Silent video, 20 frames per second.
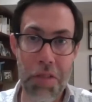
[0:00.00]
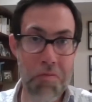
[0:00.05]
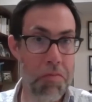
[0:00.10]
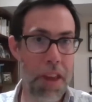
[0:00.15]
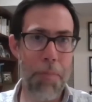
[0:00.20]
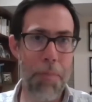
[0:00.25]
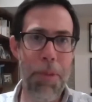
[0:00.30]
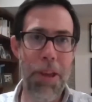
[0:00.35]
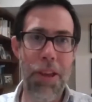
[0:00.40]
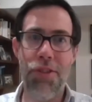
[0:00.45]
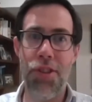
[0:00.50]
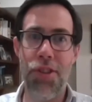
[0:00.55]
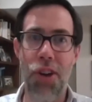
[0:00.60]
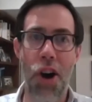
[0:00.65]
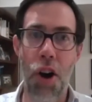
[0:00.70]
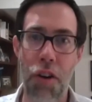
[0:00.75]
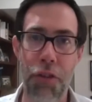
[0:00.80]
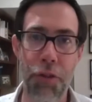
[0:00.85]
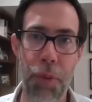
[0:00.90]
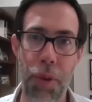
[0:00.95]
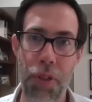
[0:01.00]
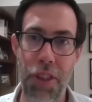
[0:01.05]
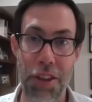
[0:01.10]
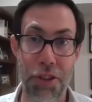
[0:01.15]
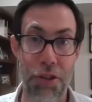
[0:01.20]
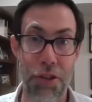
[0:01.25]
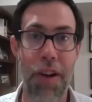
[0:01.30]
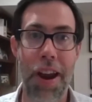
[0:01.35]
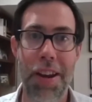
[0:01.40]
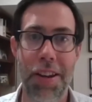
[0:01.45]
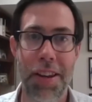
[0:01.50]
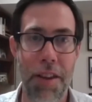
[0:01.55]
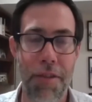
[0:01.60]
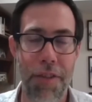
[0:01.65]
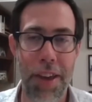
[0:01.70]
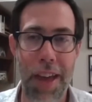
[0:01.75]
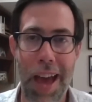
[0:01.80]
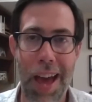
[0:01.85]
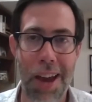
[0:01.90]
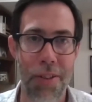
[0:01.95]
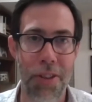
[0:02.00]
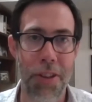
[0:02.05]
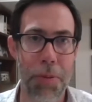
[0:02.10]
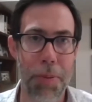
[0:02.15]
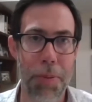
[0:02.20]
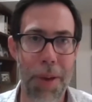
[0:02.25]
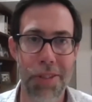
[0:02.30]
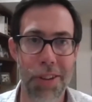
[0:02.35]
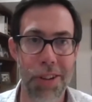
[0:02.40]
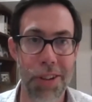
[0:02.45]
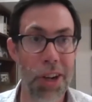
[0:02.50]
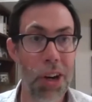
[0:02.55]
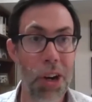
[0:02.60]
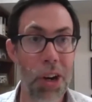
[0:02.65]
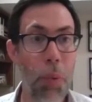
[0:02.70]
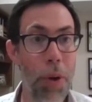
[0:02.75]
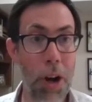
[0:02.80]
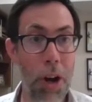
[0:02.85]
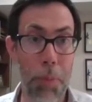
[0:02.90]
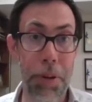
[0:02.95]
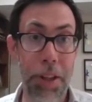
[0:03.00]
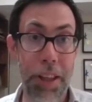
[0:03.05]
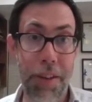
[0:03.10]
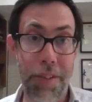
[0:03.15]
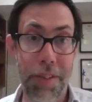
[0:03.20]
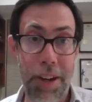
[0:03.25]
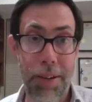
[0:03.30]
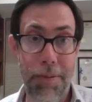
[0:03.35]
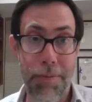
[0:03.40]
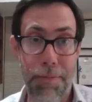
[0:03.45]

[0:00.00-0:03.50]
can be solved with this great TV ad or this message. We don't believe it.